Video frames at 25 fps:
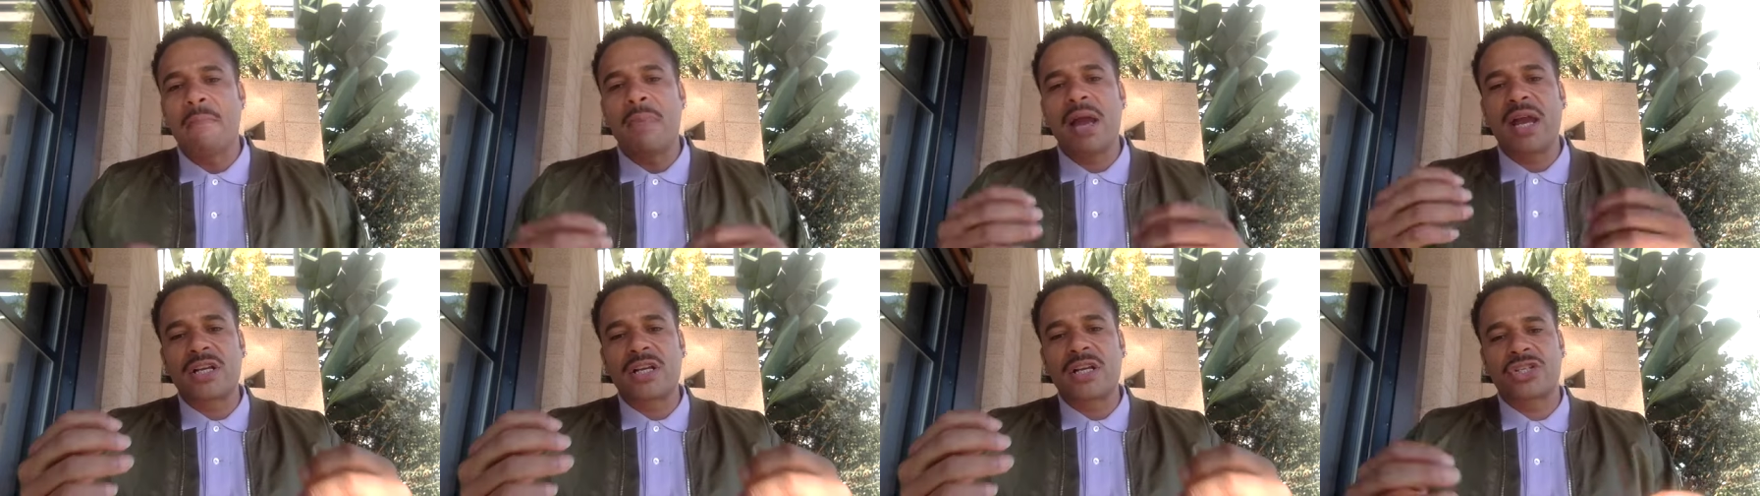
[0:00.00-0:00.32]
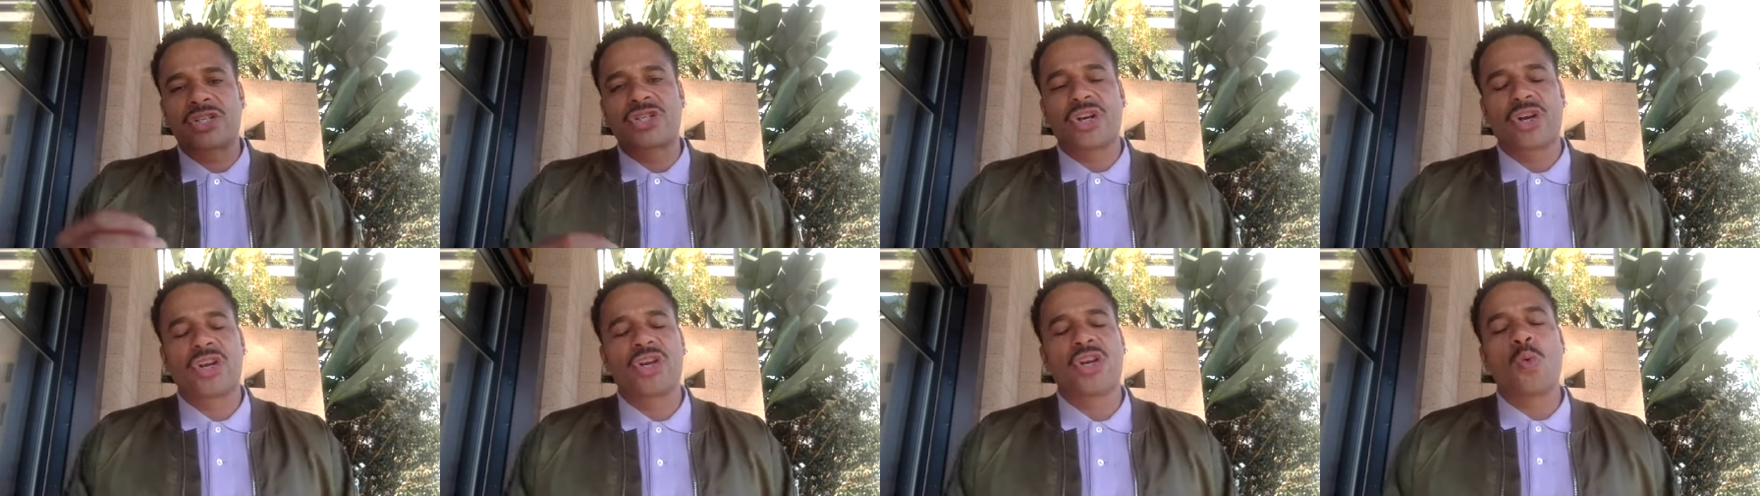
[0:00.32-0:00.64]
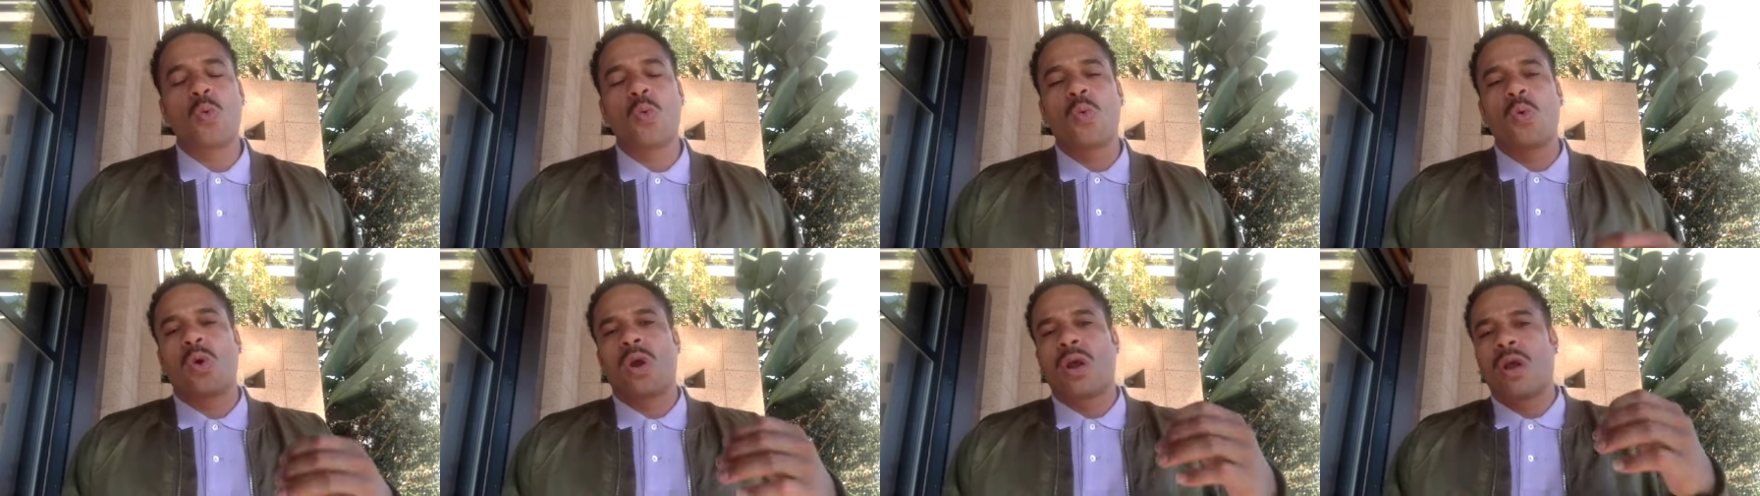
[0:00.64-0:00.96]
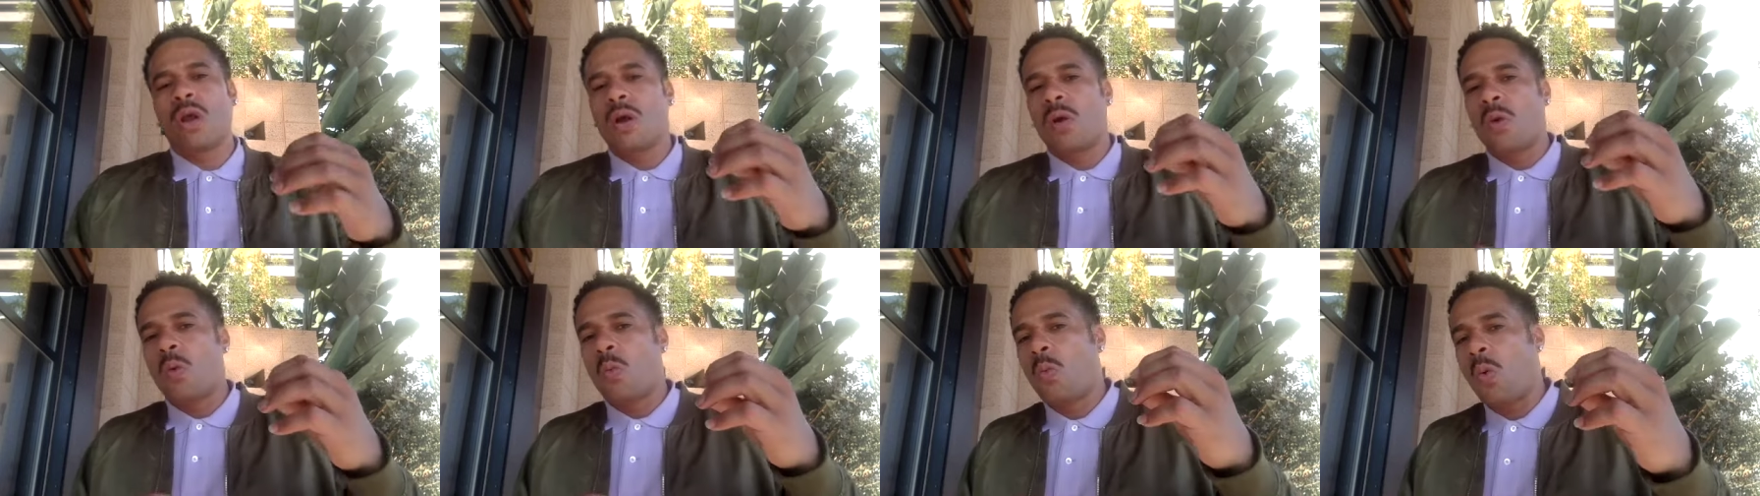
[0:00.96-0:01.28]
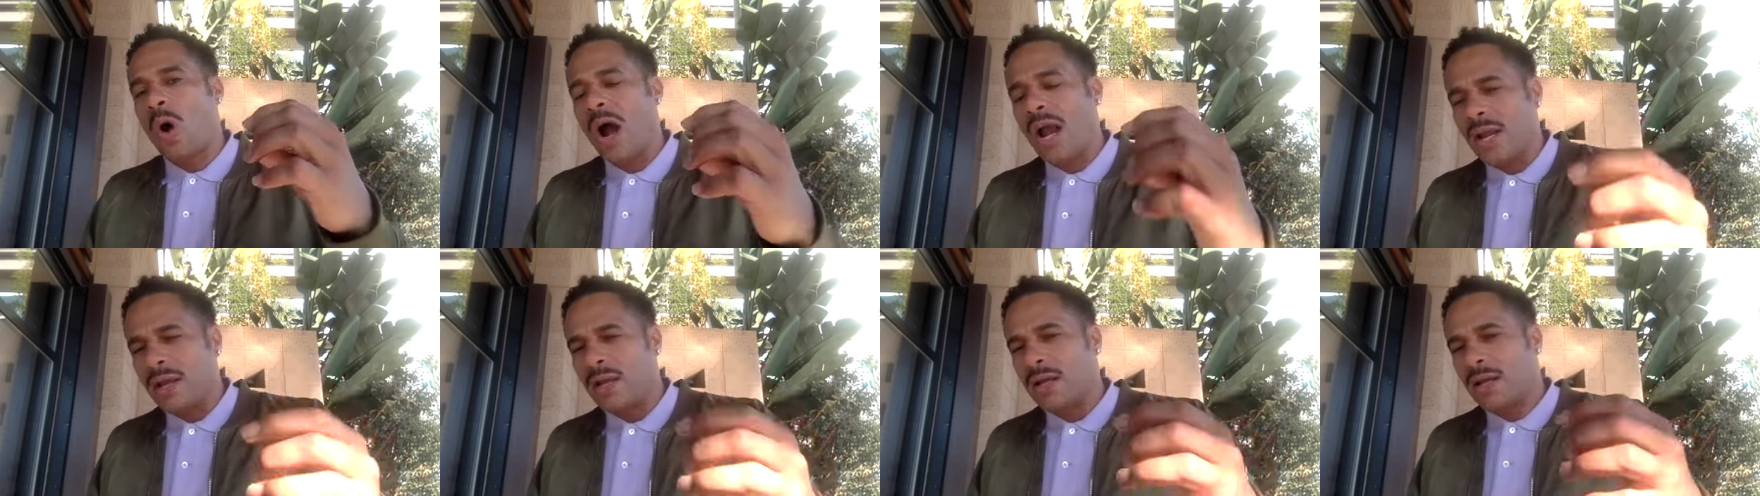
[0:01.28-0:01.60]
make sure you
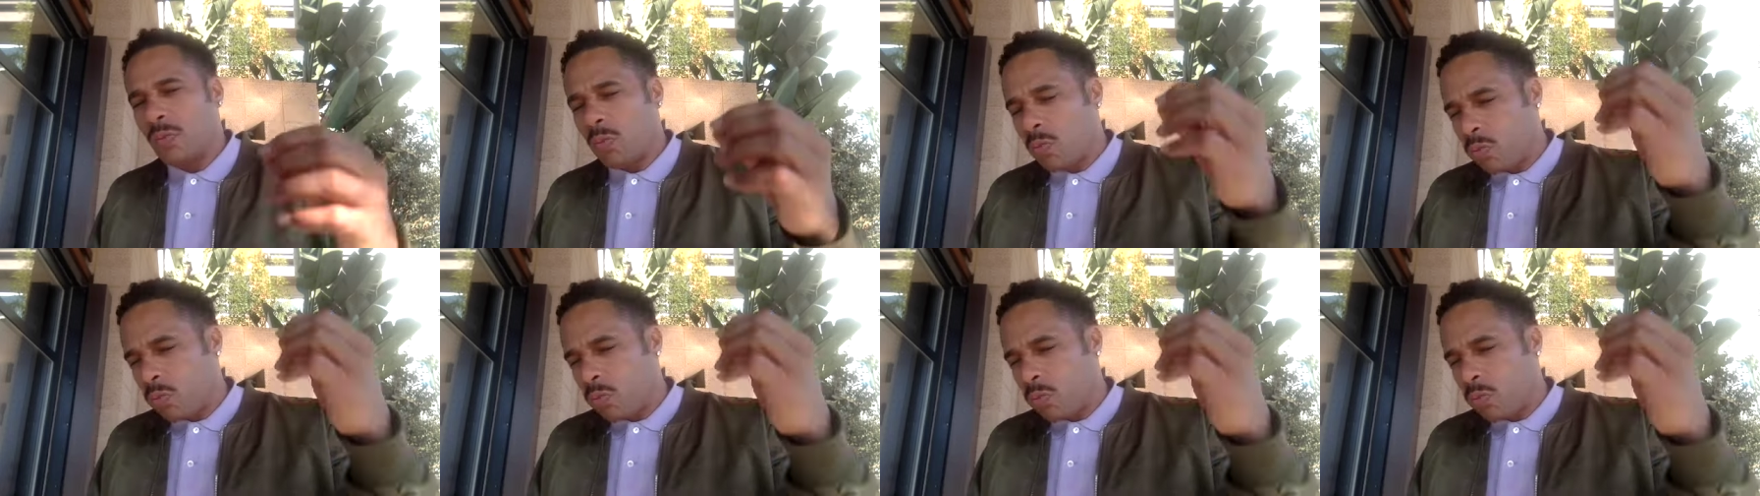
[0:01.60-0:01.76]
wipe,